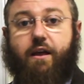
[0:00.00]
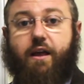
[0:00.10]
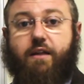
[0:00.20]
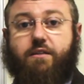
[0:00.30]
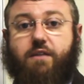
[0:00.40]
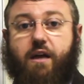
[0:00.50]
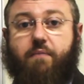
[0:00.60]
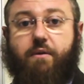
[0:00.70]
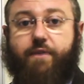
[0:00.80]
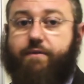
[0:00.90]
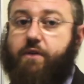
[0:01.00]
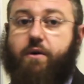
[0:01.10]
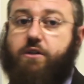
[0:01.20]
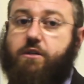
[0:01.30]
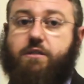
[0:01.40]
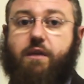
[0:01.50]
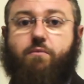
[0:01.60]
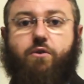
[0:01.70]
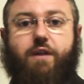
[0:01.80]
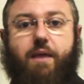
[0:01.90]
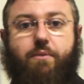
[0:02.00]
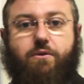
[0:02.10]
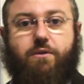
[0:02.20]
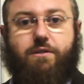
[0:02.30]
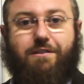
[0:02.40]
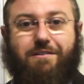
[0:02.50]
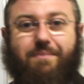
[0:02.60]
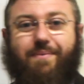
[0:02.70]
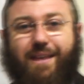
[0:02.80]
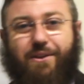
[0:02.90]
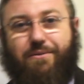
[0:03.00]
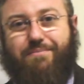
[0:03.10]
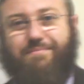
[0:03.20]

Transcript: And if you have any questions, I'm more than happy to assist. Thank you.